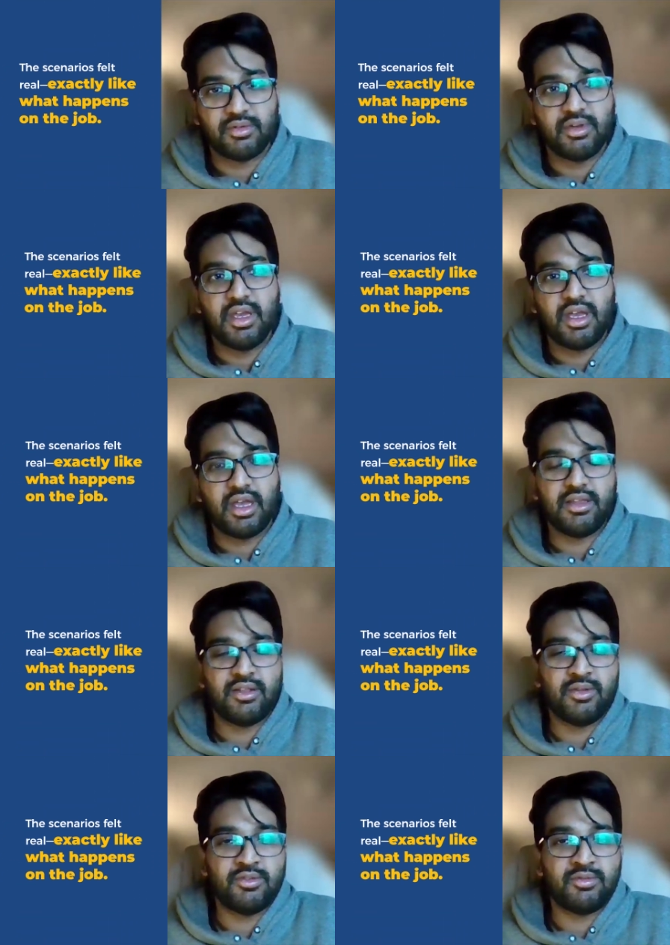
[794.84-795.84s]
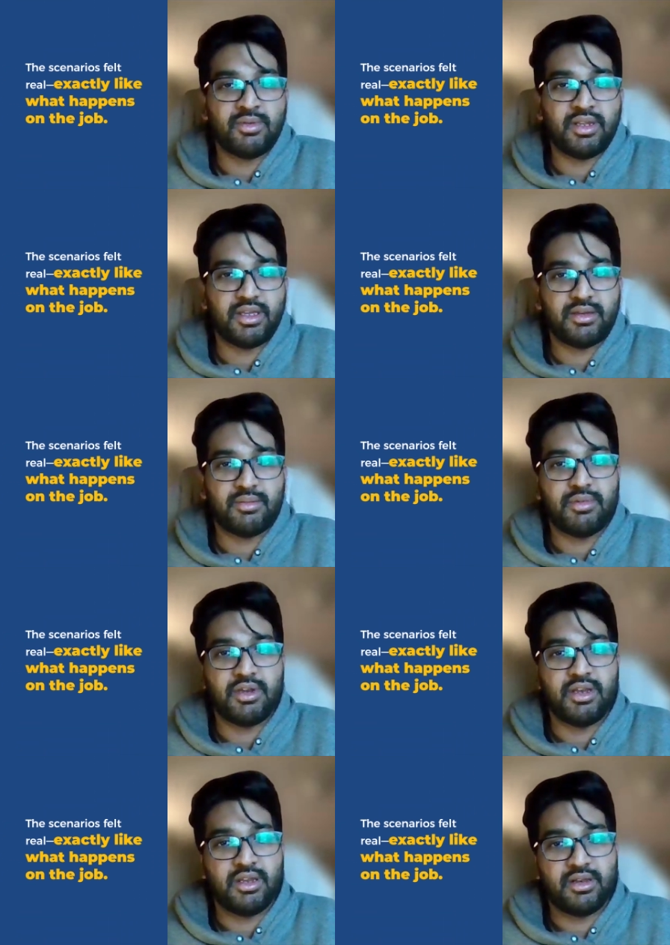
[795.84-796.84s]
So I think those were like
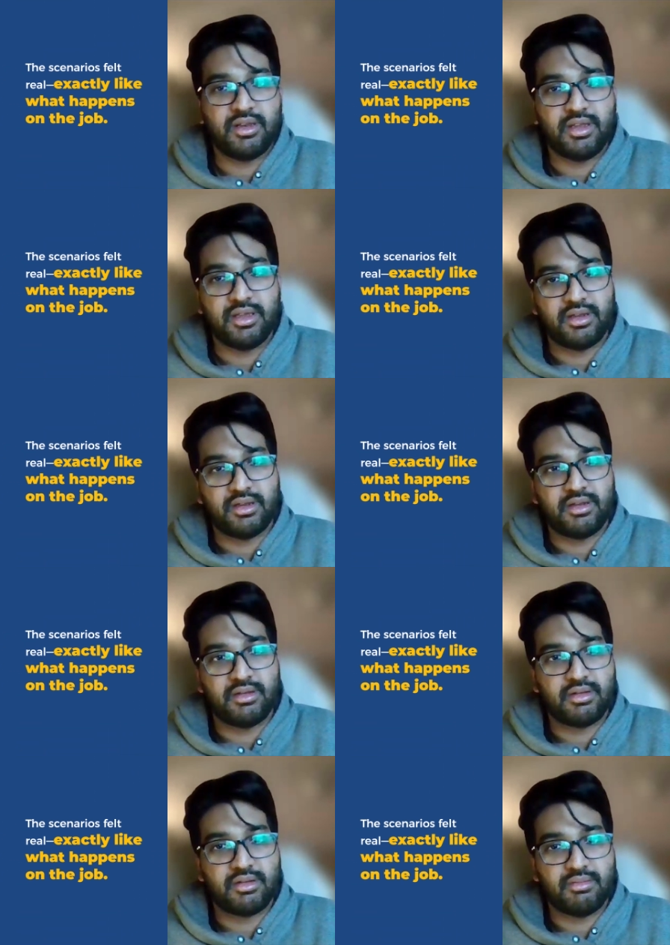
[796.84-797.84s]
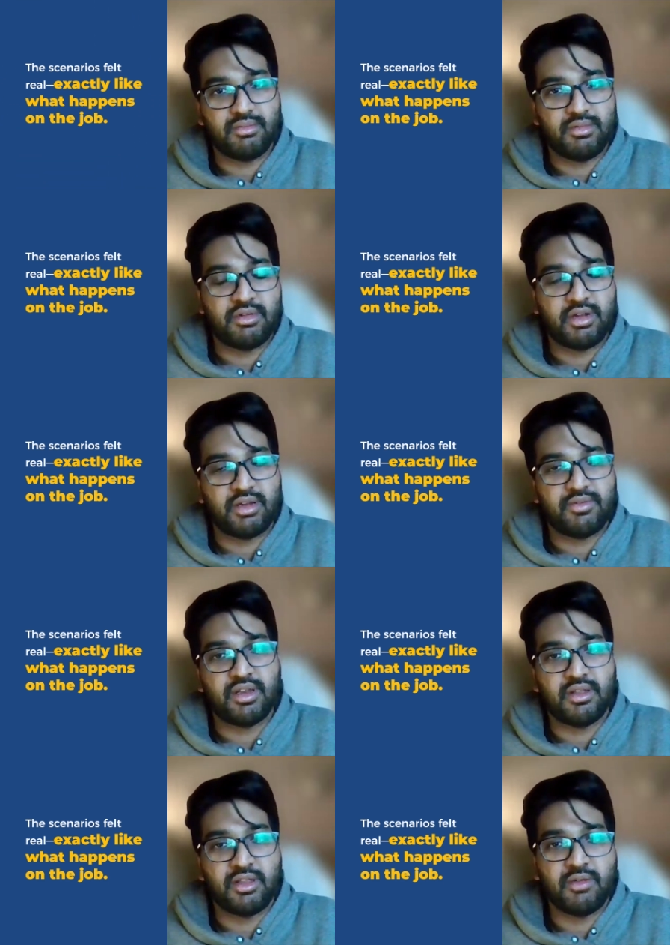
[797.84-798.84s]
brilliantly
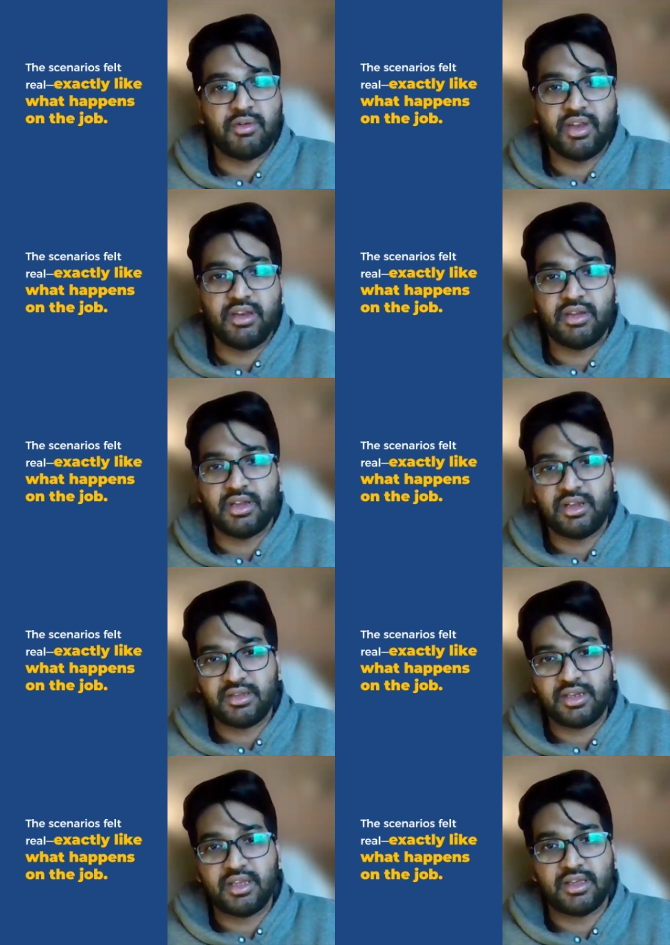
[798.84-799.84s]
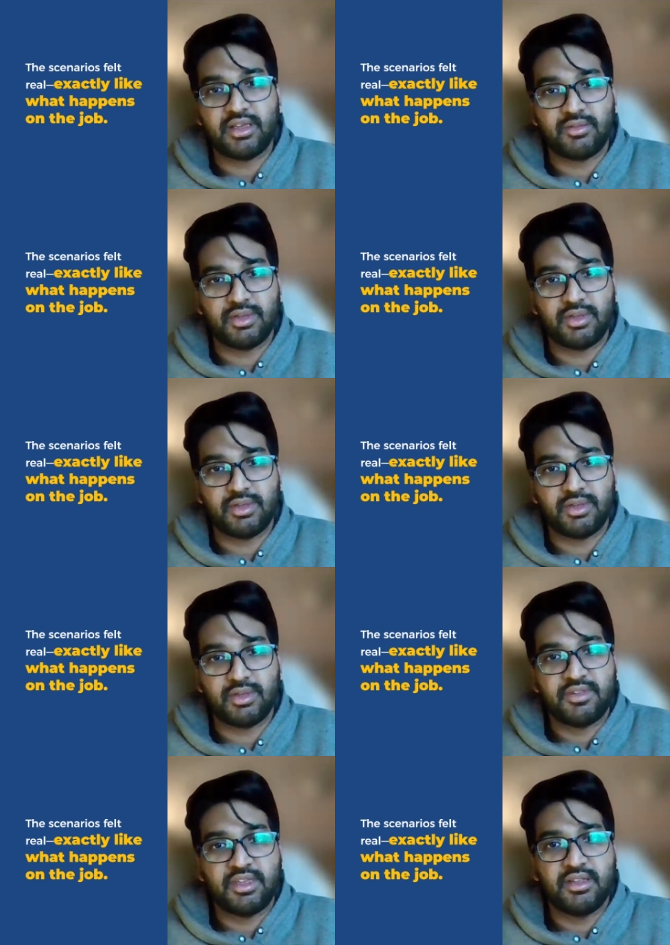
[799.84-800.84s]
drafted. They were very realistic as well,
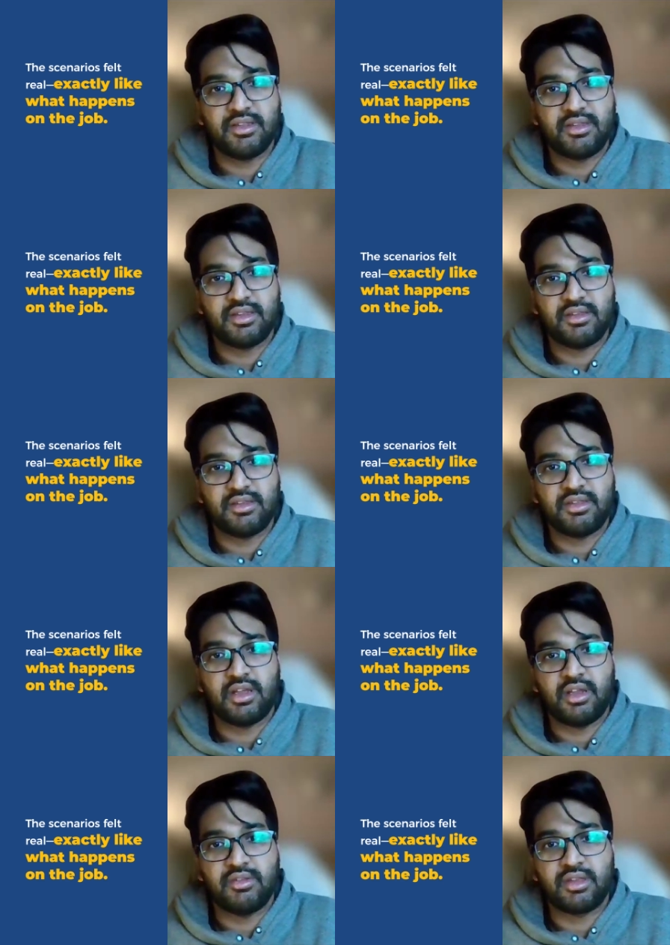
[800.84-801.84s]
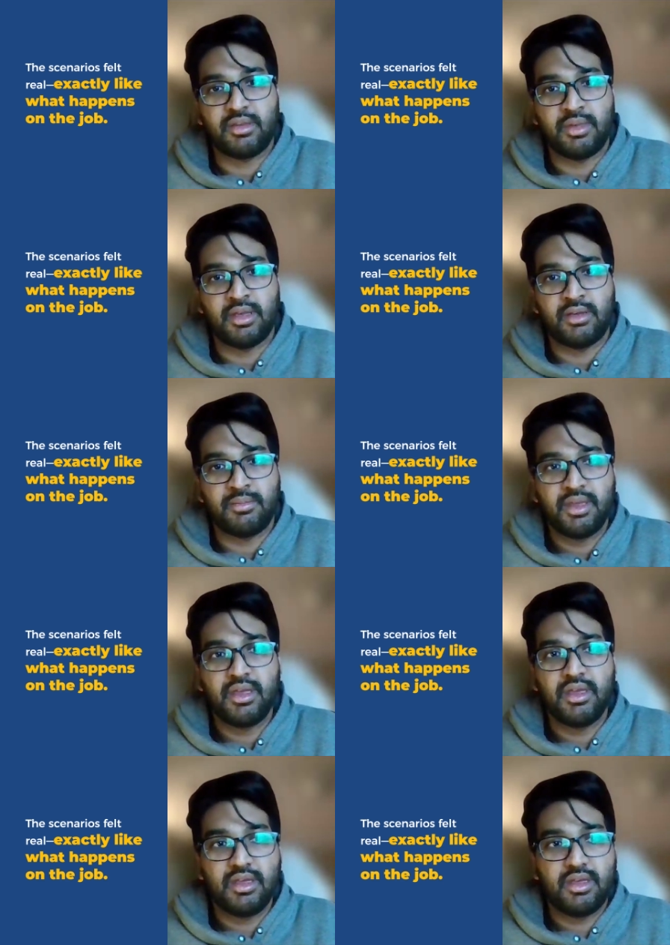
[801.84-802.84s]
because I've seen such scenarios coming up
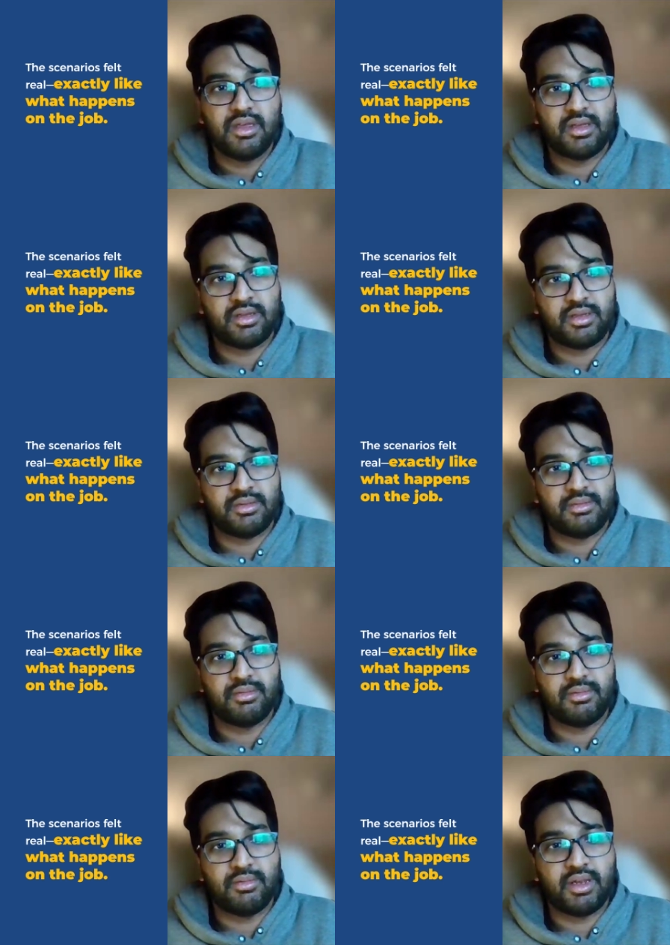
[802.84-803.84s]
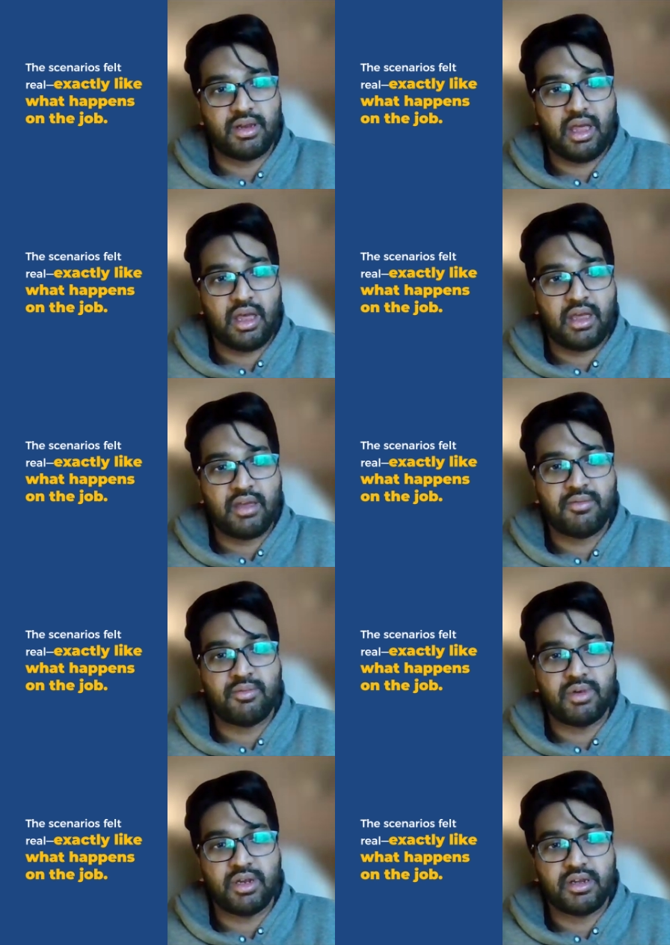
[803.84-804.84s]
where I
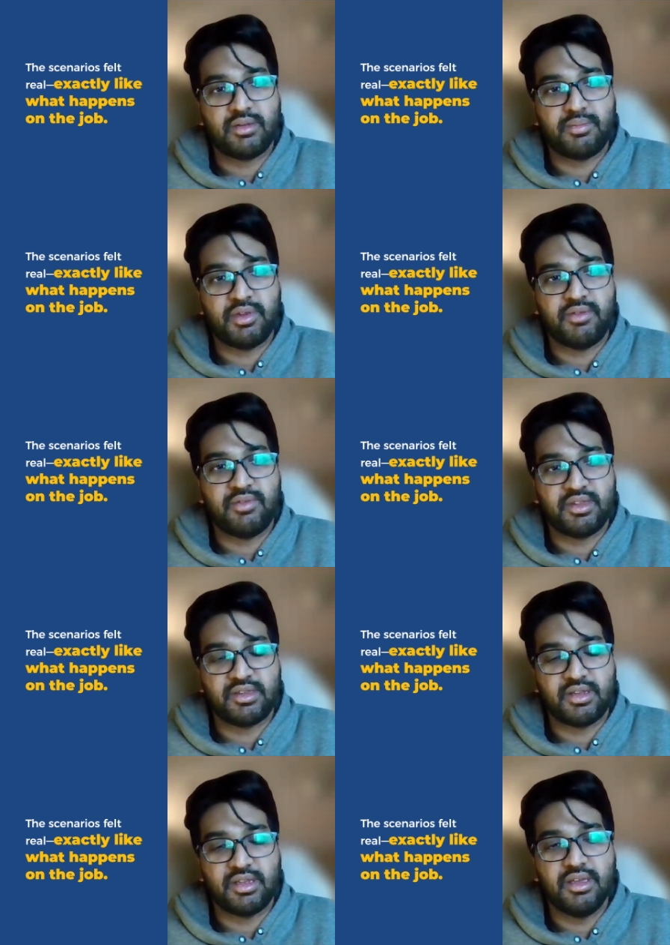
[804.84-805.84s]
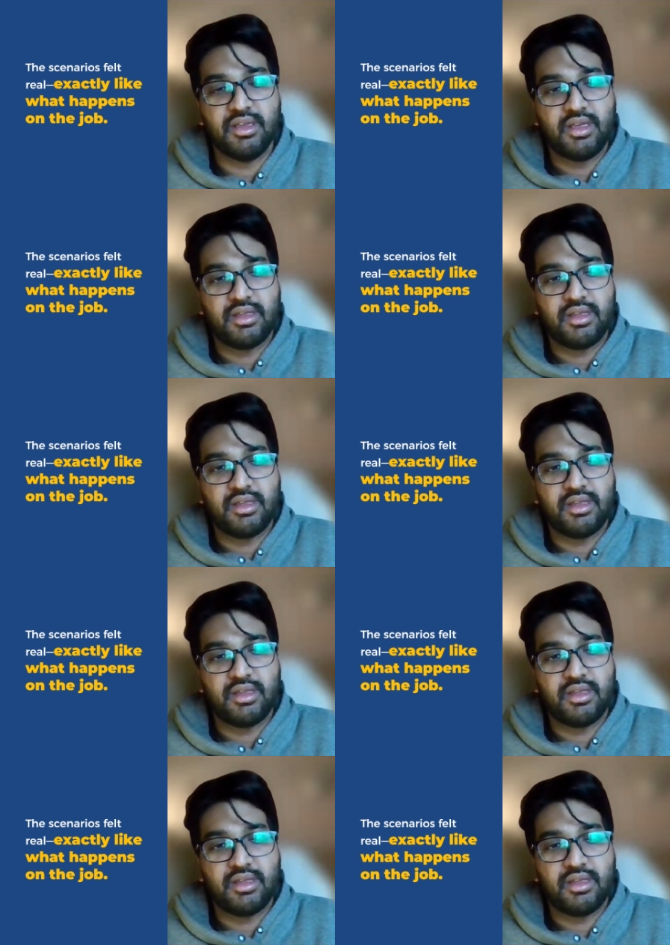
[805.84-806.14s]
have worked previously.